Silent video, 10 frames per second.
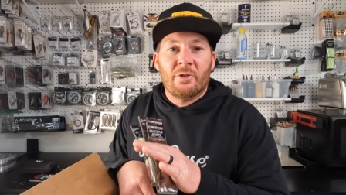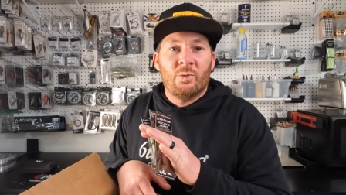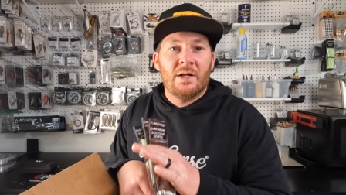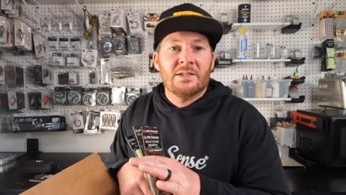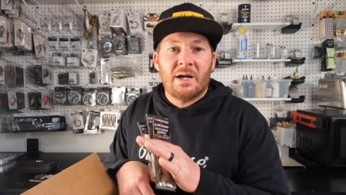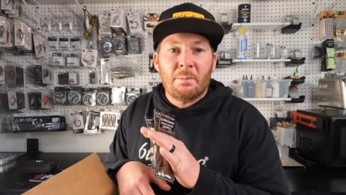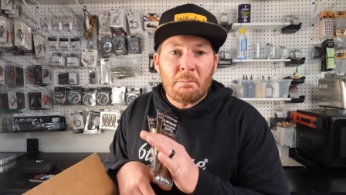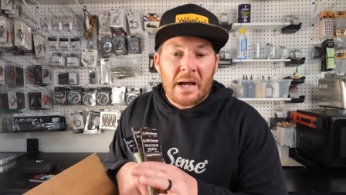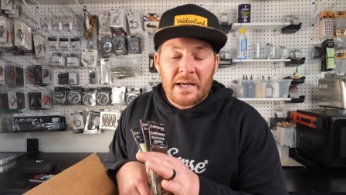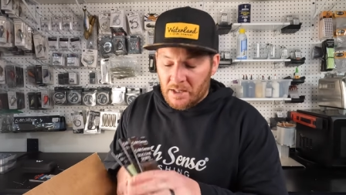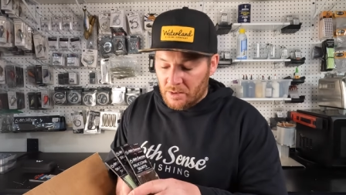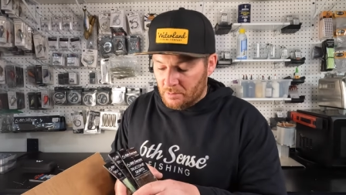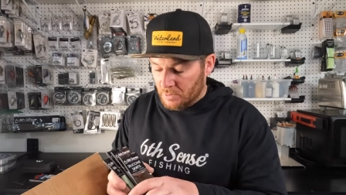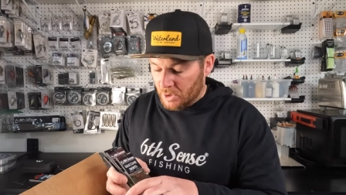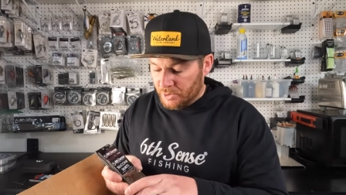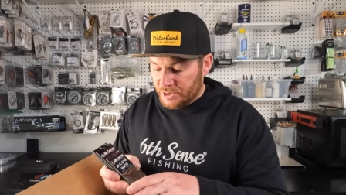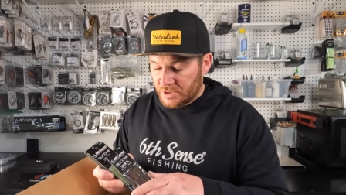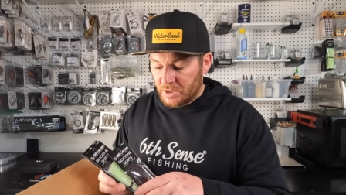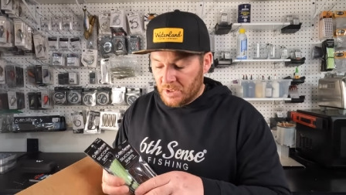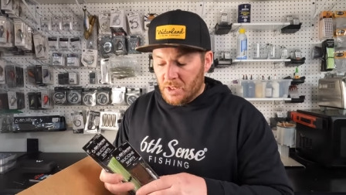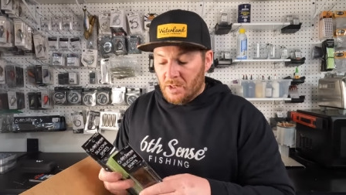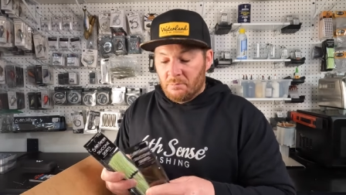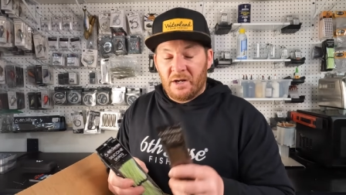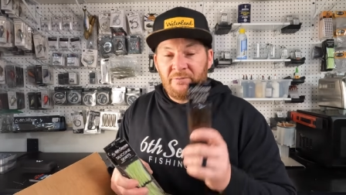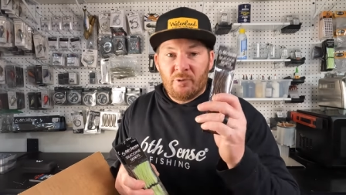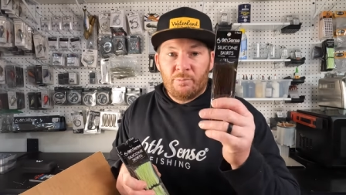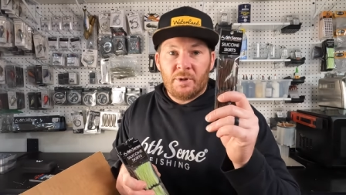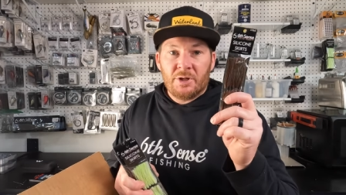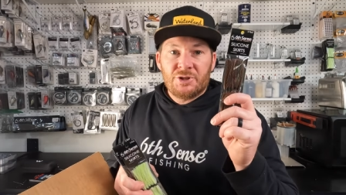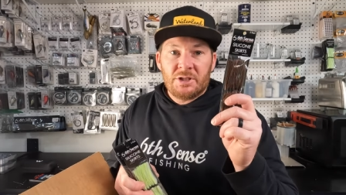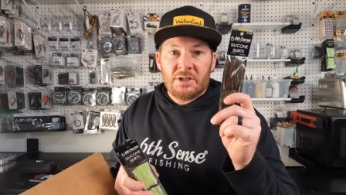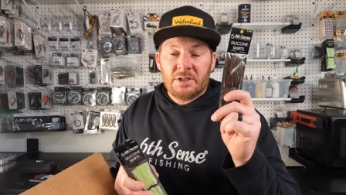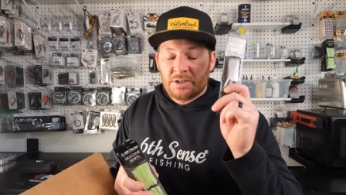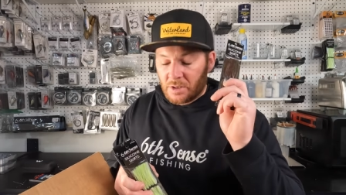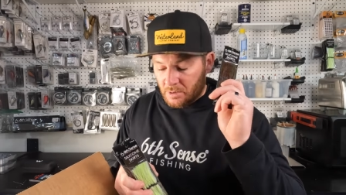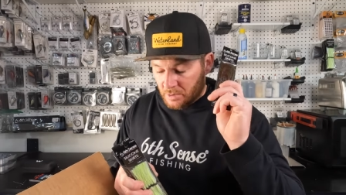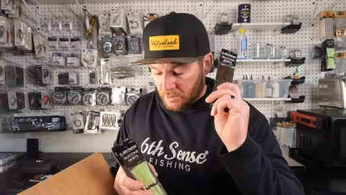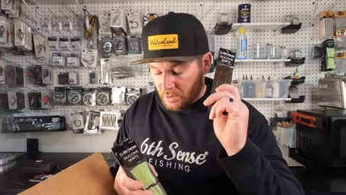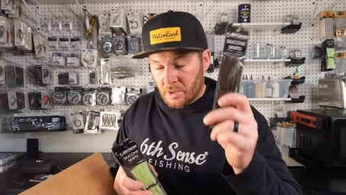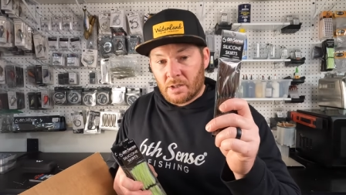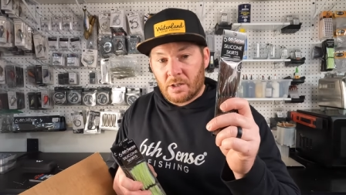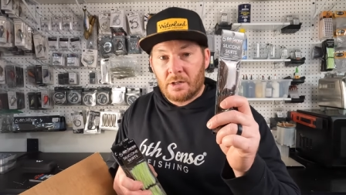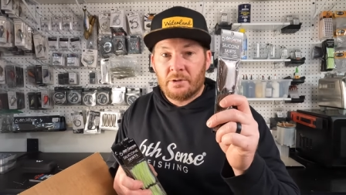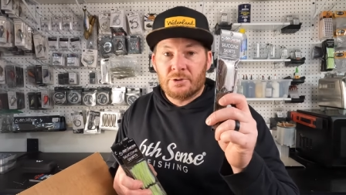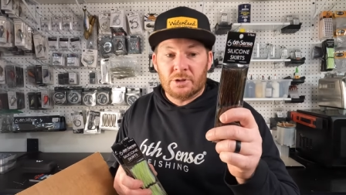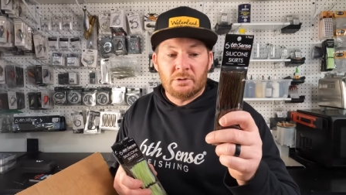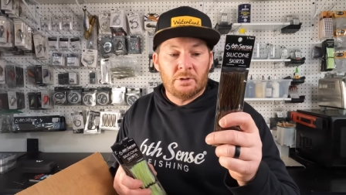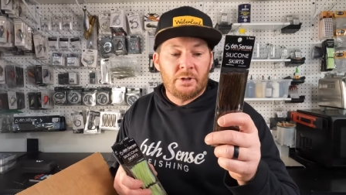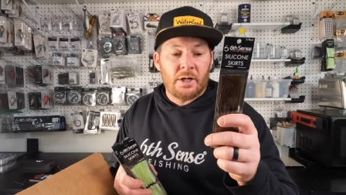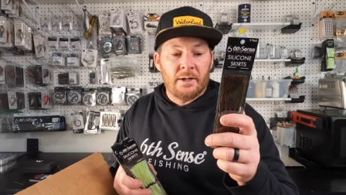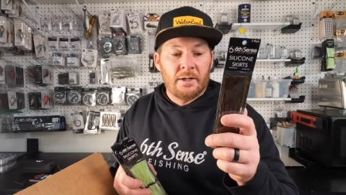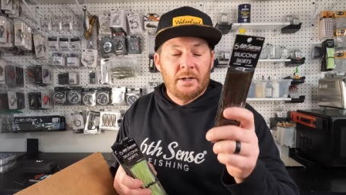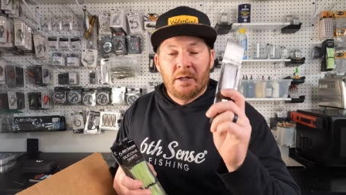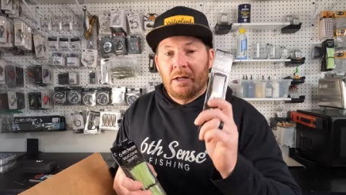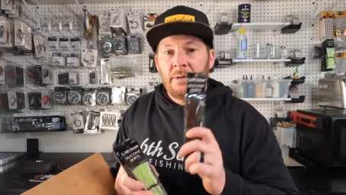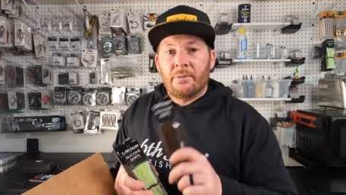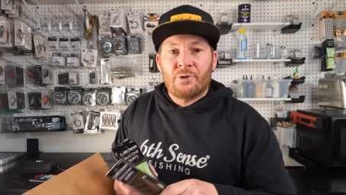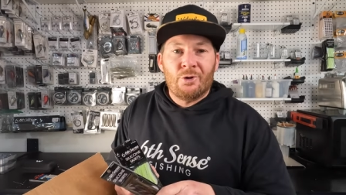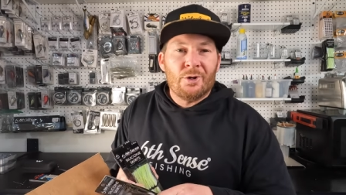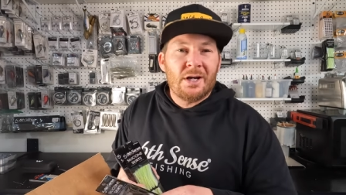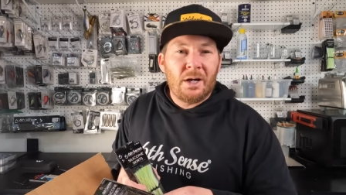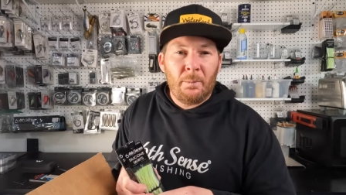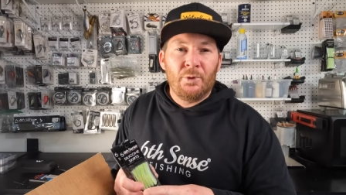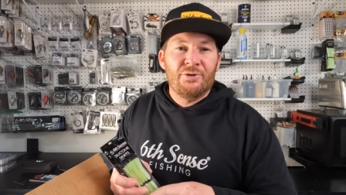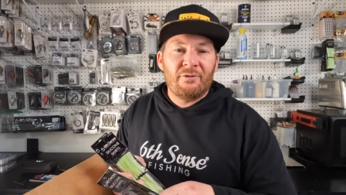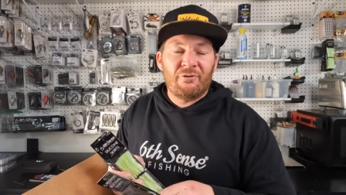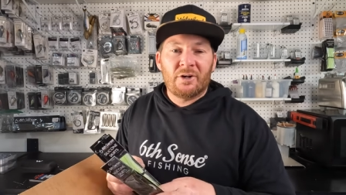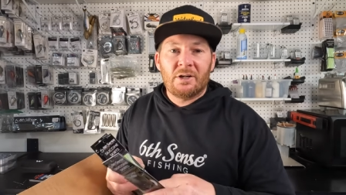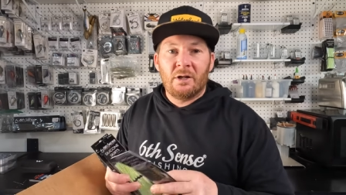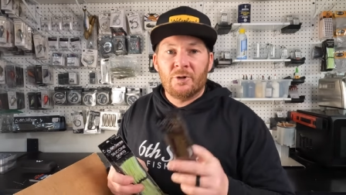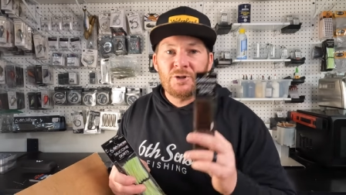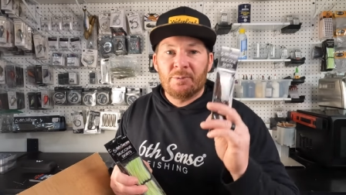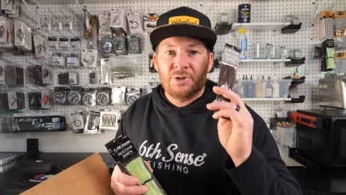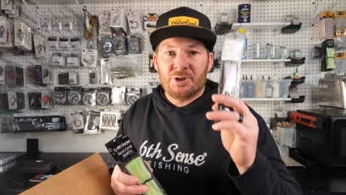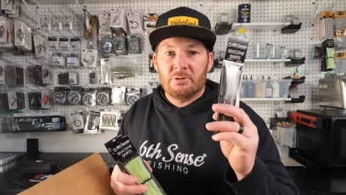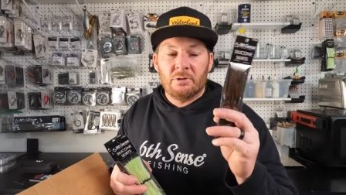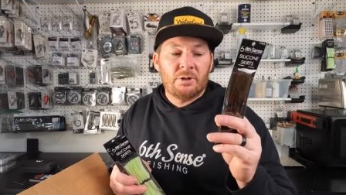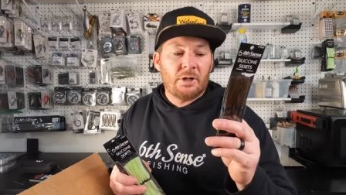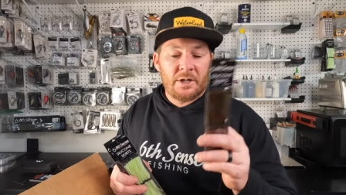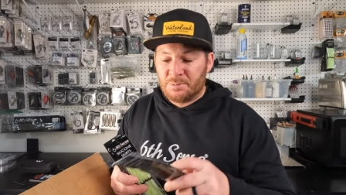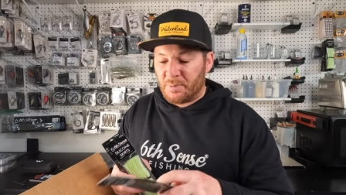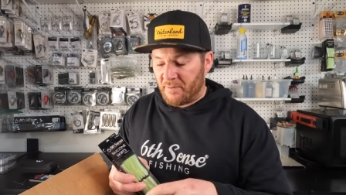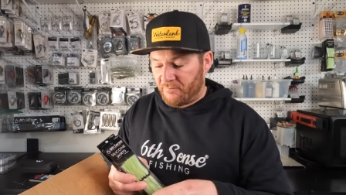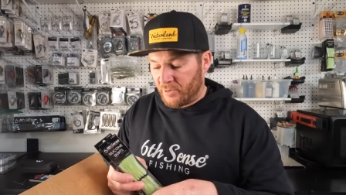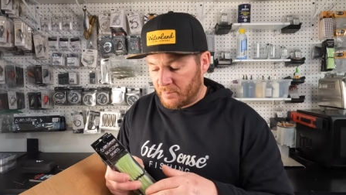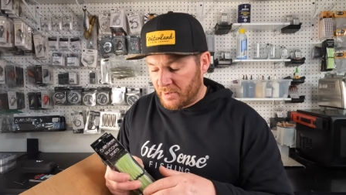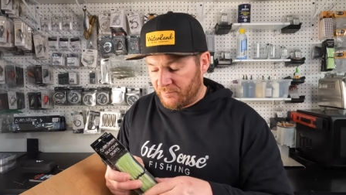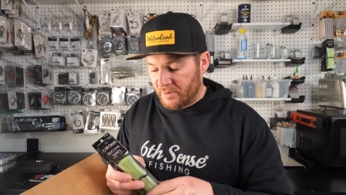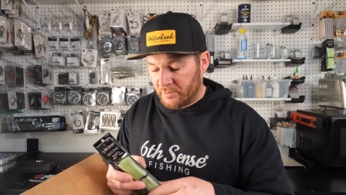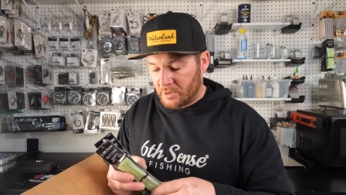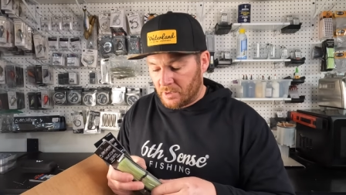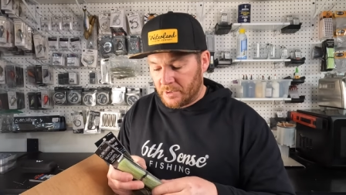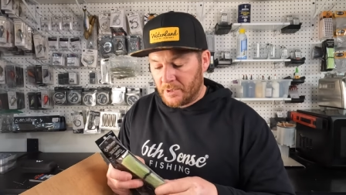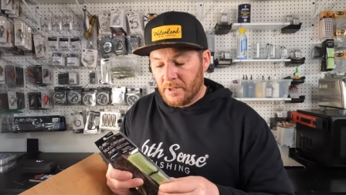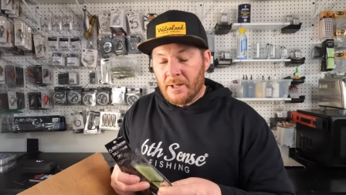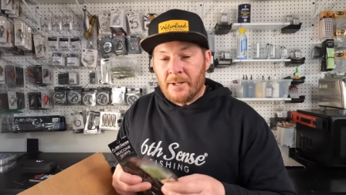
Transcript: the ones I'm buying the most. My football jigs are jungle craw. I would throw a couple different colors, but jungle craw is by far my favorite color.